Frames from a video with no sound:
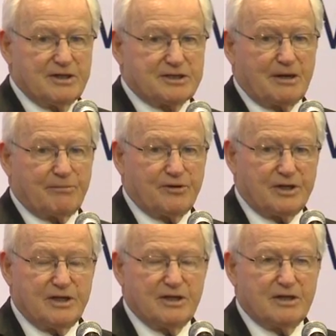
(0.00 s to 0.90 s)
some of the
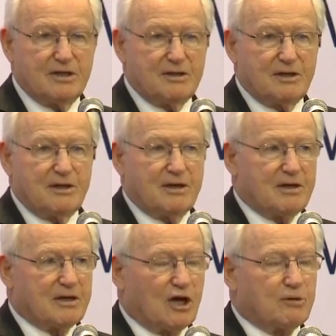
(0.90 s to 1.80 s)

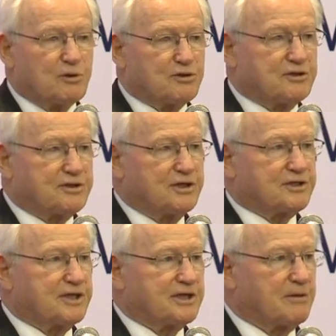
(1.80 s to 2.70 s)
global
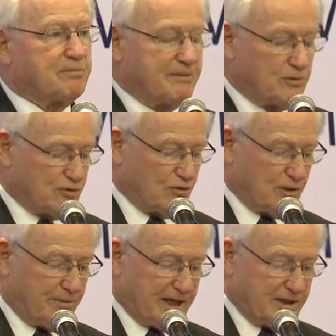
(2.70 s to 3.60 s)
statistics that people talk
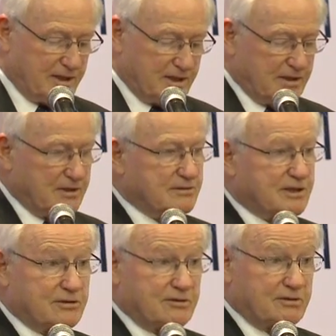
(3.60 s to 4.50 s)
about
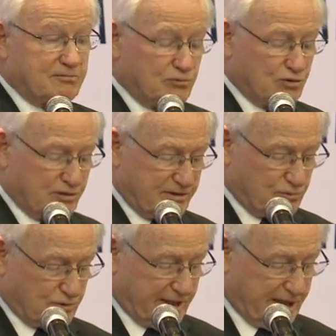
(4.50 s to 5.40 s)
that there are more and
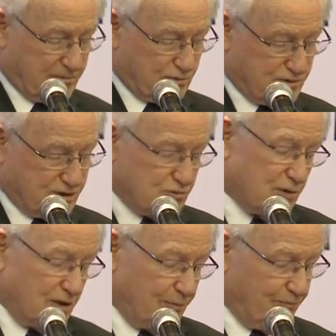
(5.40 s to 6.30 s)
more animals as
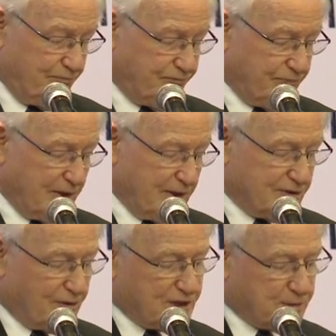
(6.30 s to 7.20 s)
well.
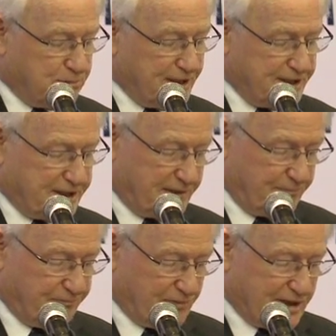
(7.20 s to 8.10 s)
So it is pleasing
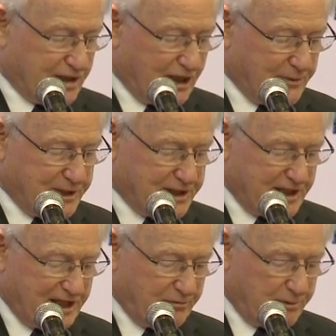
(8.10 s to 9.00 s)
that the
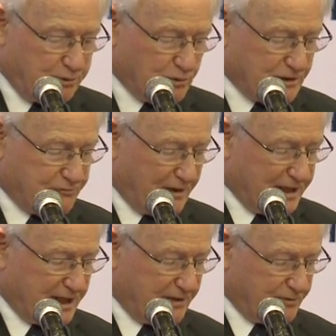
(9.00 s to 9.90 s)
OECD reports
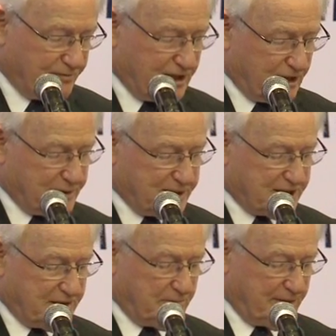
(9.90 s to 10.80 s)
funding from the
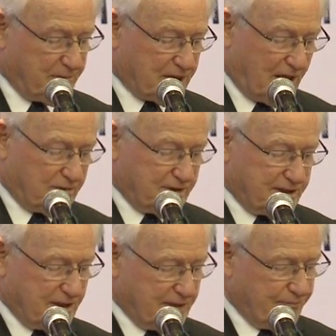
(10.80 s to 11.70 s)
OECD member
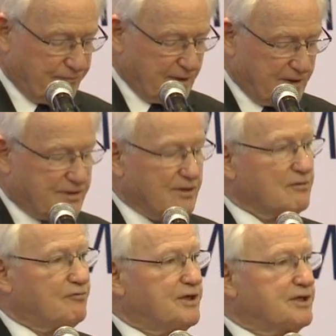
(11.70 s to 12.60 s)
countries is in the
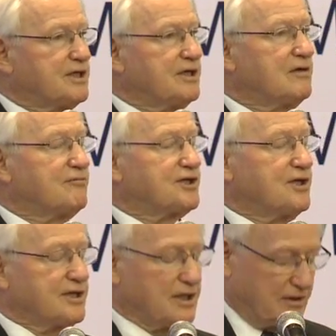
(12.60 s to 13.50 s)

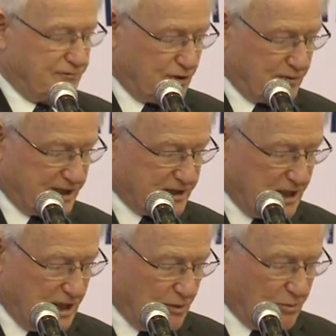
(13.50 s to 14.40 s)
vicinity of US
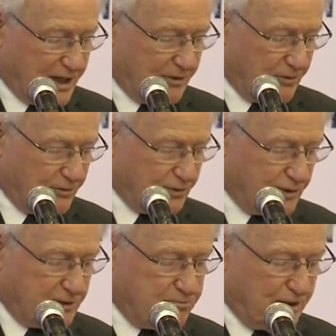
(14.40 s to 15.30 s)

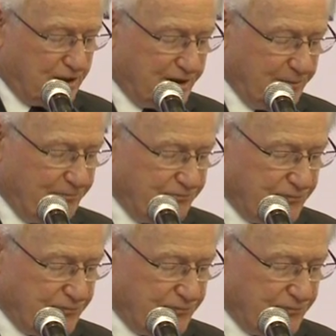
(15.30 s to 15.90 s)
130 billion,